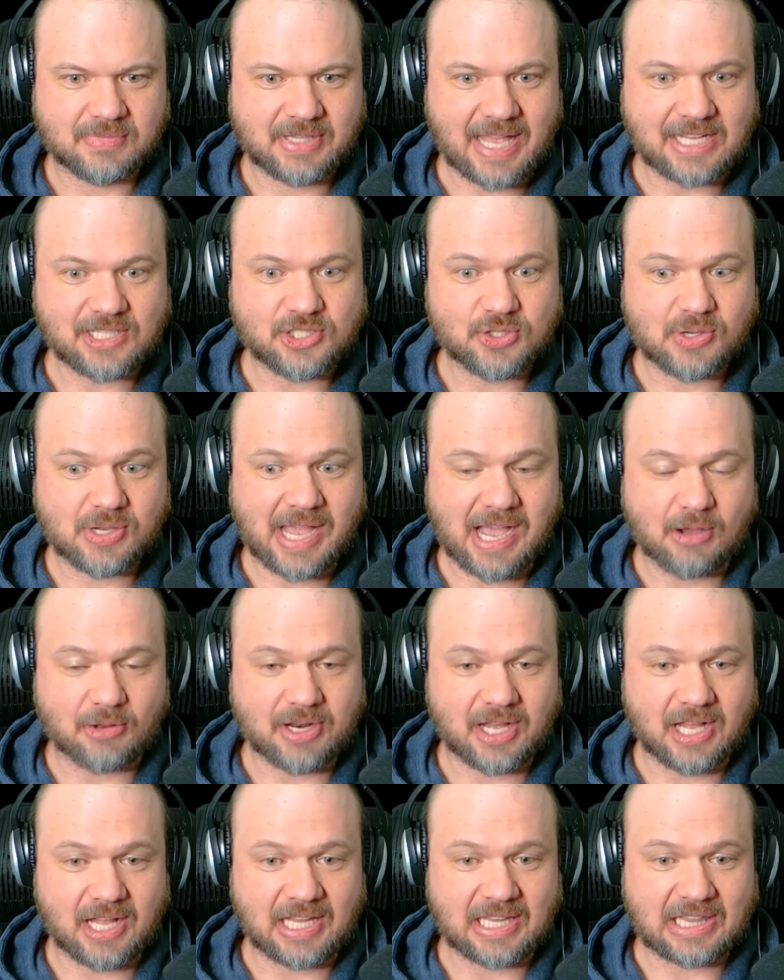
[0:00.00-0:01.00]
that took out
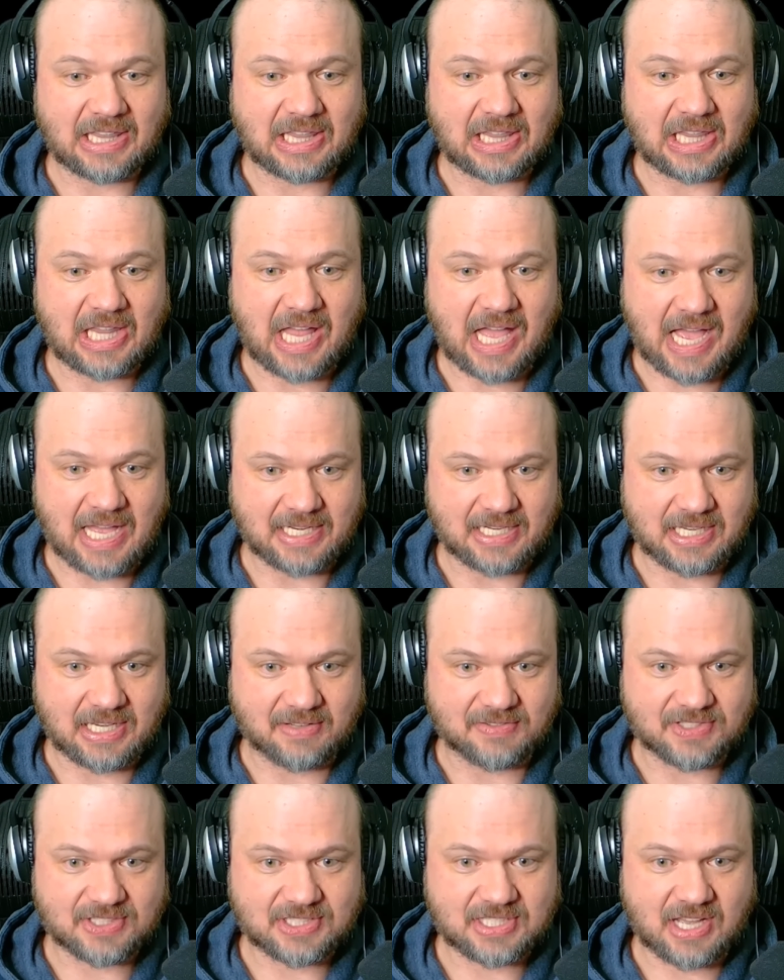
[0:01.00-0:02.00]
a lot
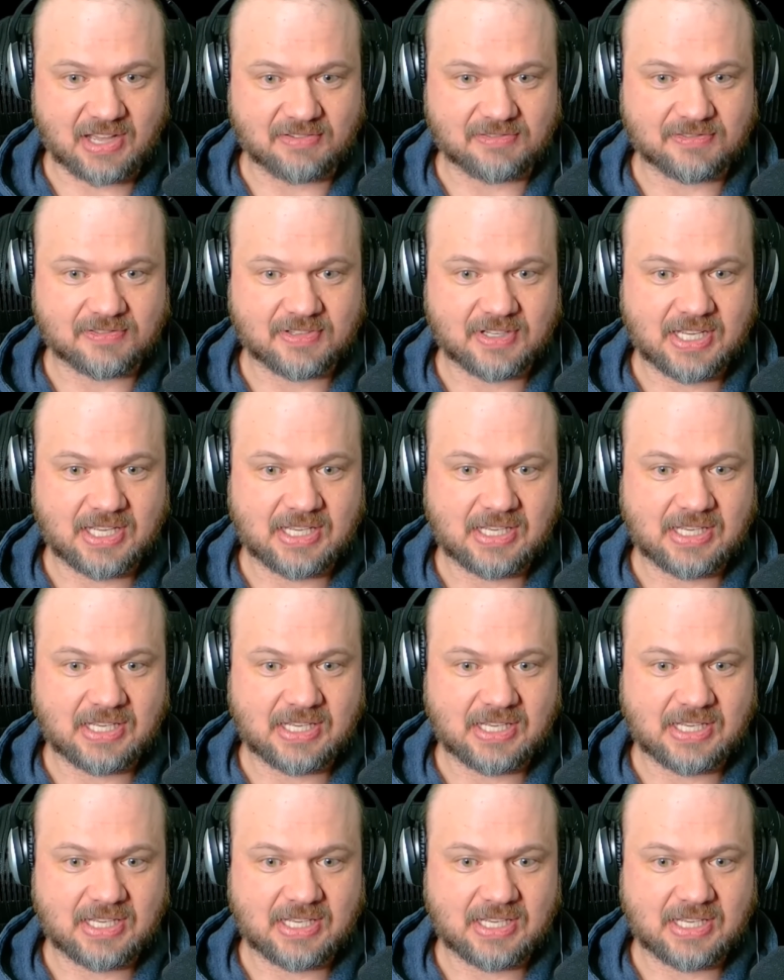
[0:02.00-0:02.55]
of stuff.